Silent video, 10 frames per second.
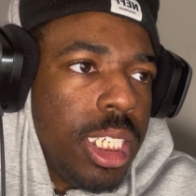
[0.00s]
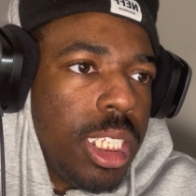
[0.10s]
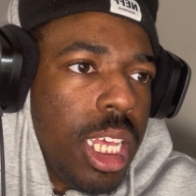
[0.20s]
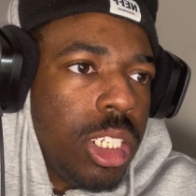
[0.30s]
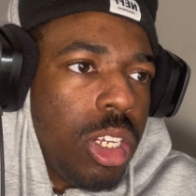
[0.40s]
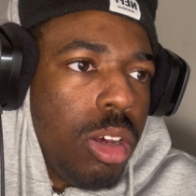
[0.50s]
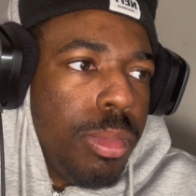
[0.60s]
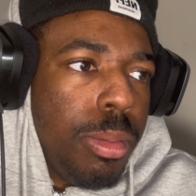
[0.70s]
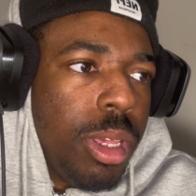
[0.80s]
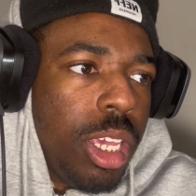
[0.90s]
it. That's all,
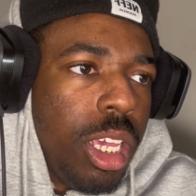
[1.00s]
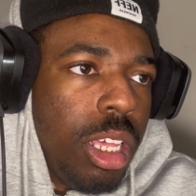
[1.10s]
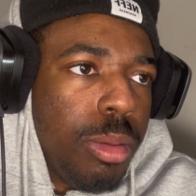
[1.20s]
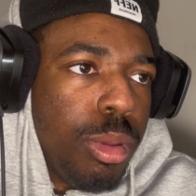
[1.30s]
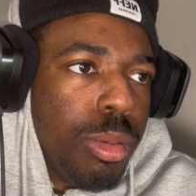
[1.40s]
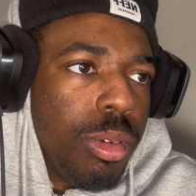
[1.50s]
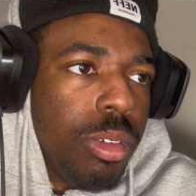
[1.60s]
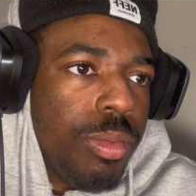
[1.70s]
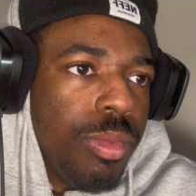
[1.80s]
baby. Yeah, baby.